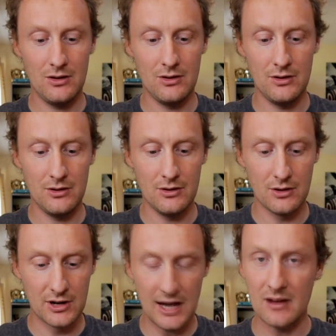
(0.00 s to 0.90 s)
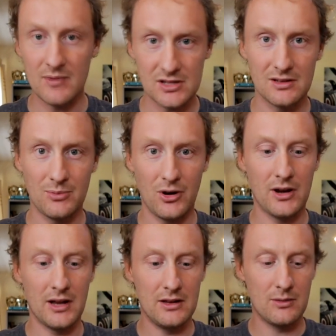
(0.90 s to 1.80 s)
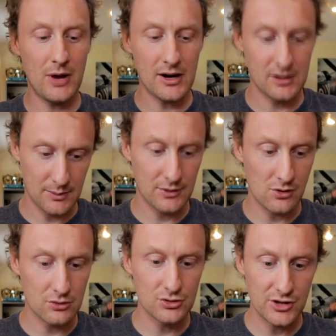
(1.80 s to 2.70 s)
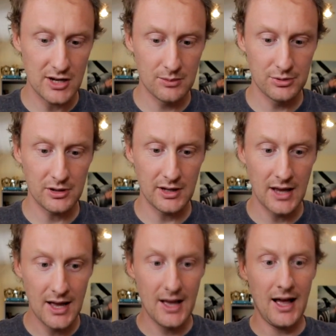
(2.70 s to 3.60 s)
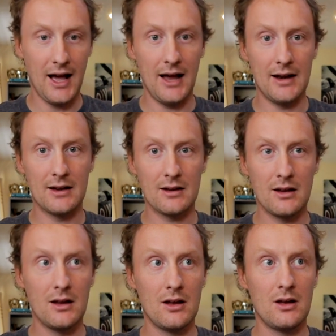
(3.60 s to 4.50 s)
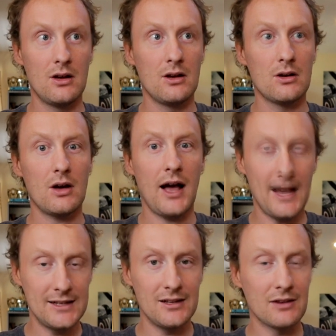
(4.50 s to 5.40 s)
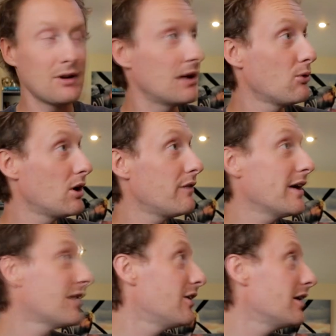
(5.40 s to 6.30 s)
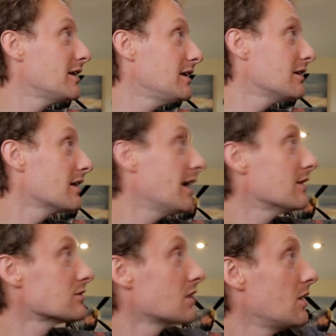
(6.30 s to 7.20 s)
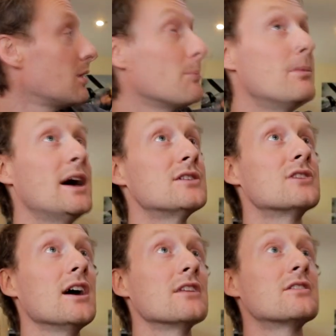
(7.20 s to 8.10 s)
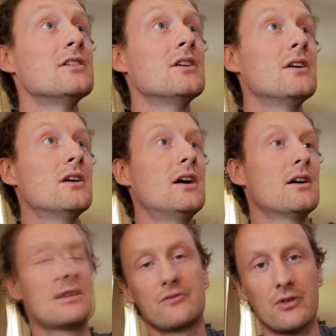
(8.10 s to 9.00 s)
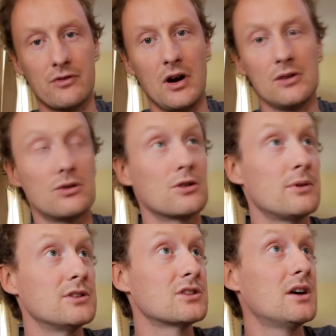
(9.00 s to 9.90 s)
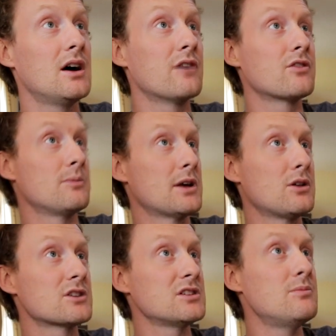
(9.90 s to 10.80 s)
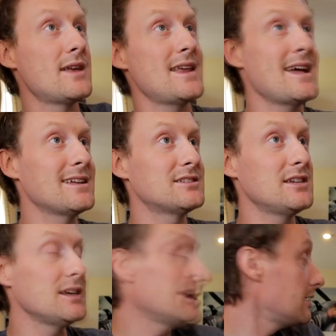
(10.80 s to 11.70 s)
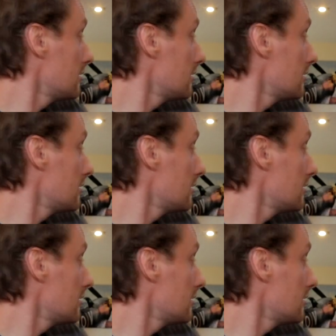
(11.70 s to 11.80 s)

you're kind of missing the point and you're backing up the wrong tree completely. And handling, right, what have I got in here that handles? Mad Rats. That's for outdoor ones. I've got my Lossy Mini 8T.